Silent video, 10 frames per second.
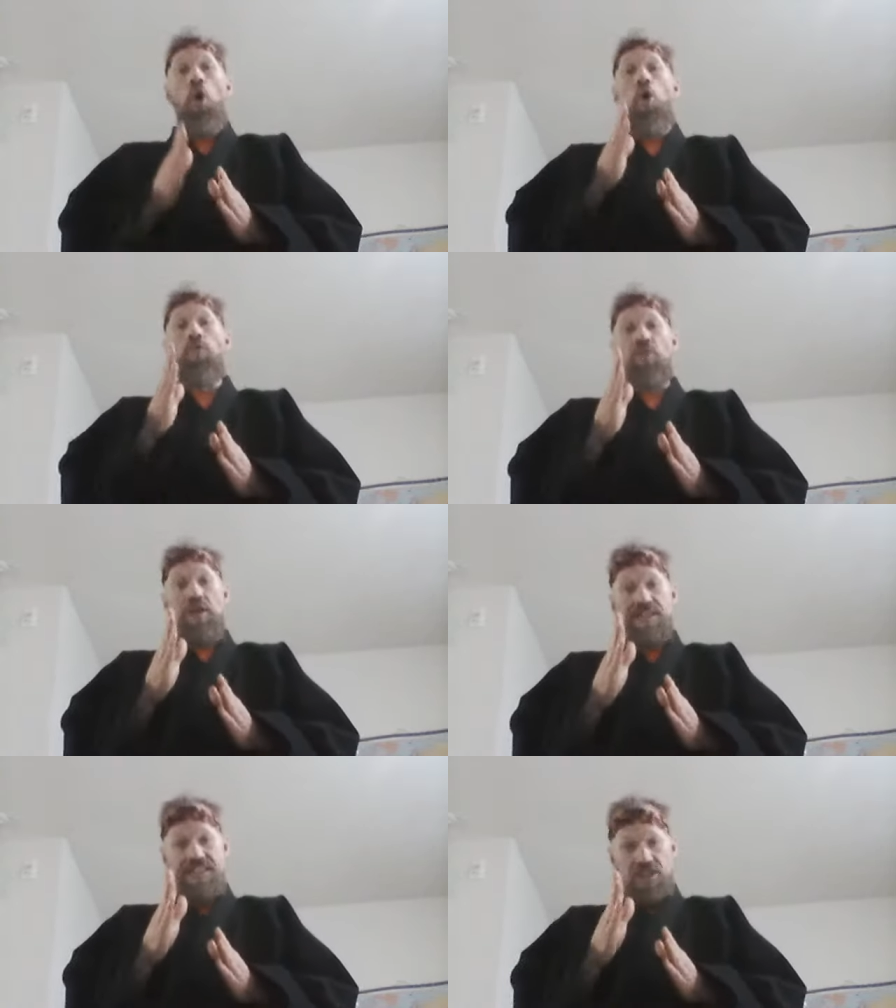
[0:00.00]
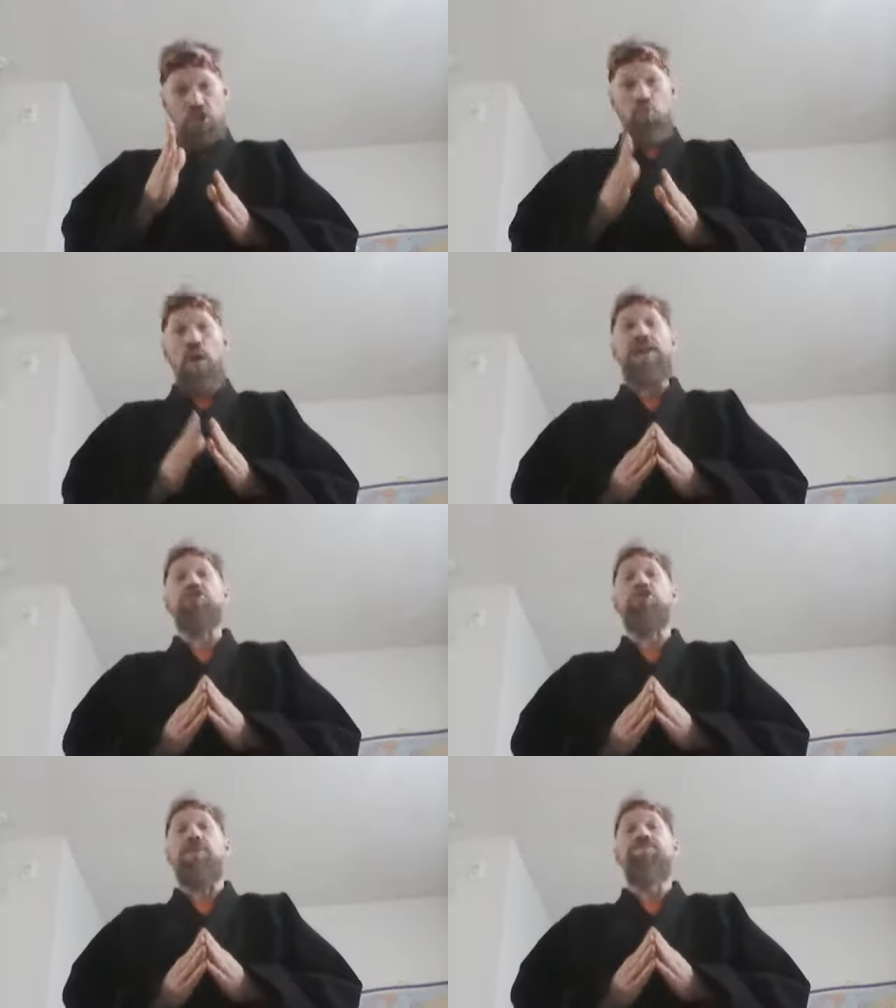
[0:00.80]
over a
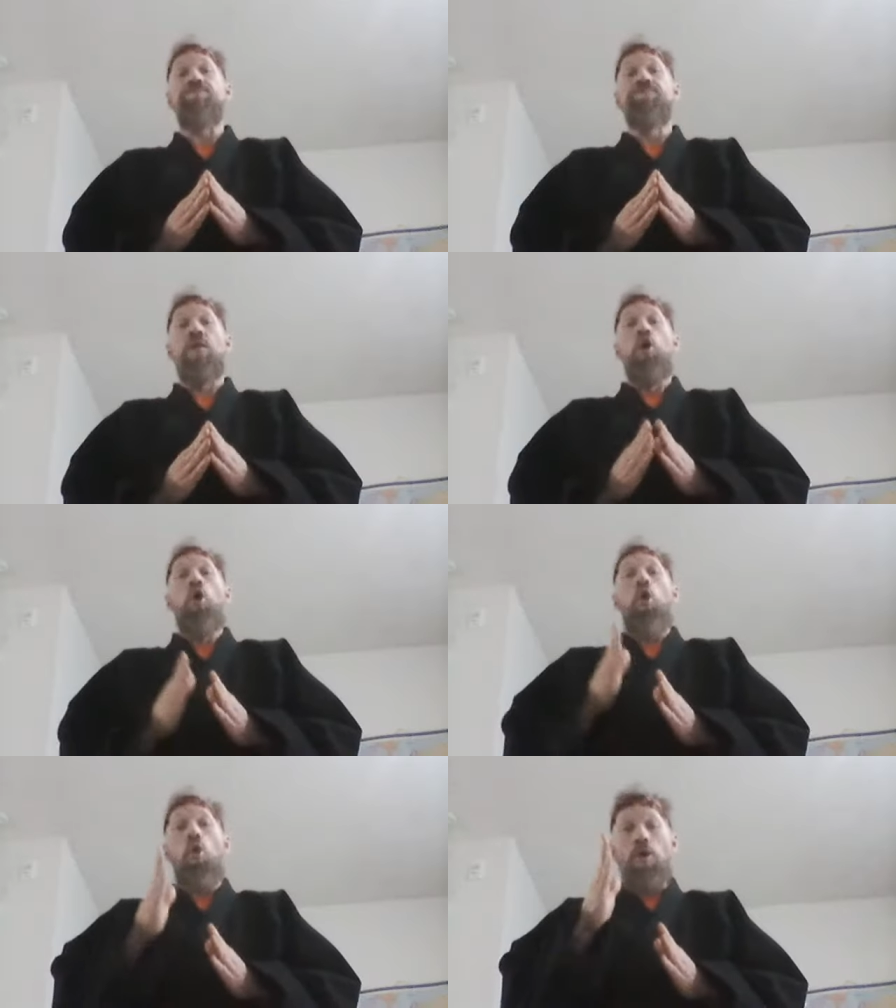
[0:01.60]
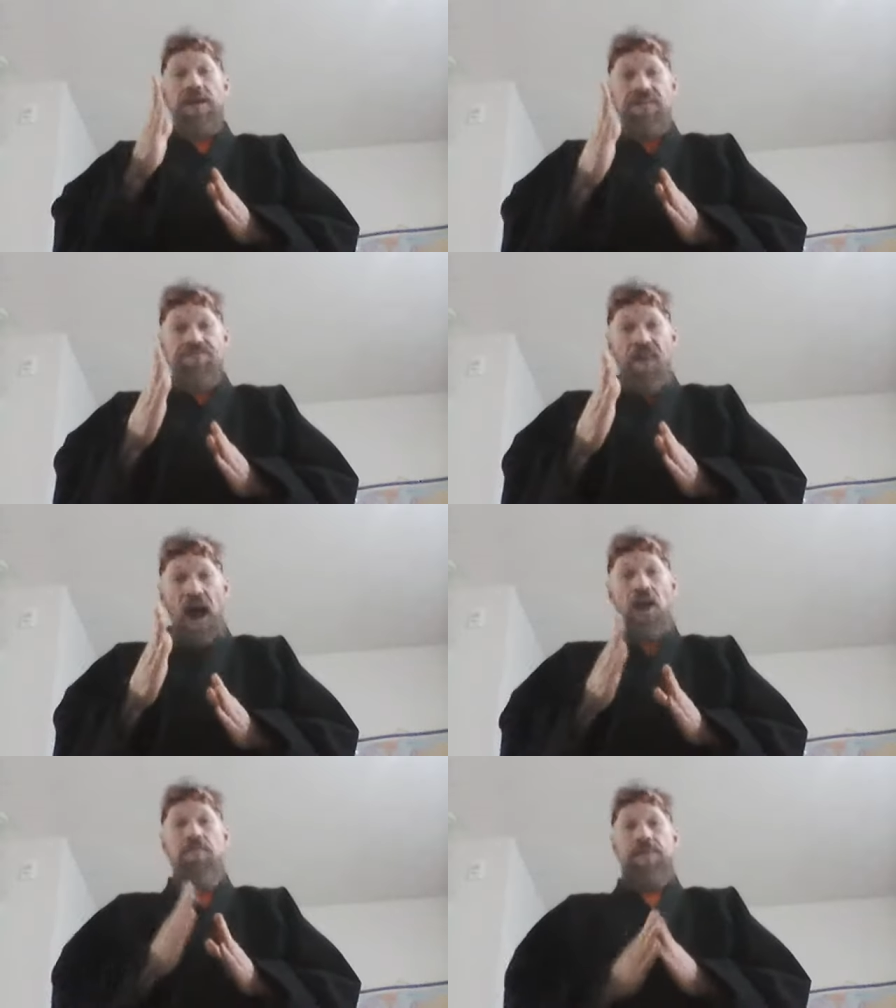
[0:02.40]
situation or an
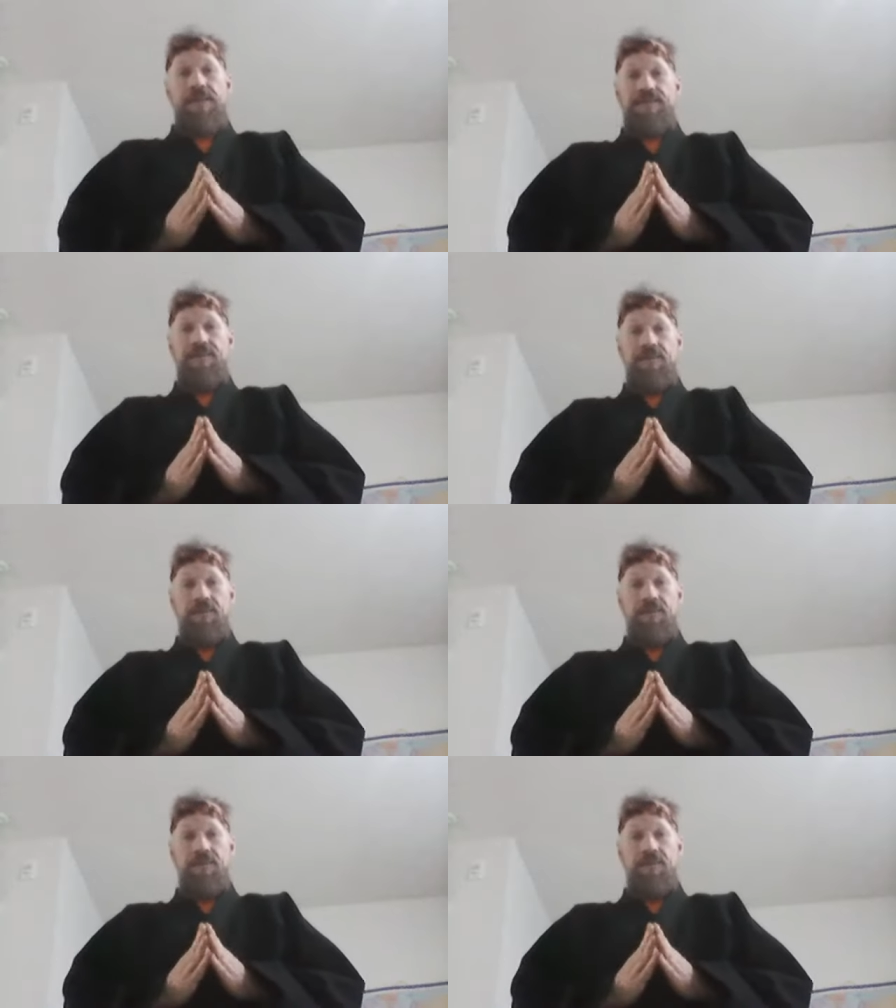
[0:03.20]
environment.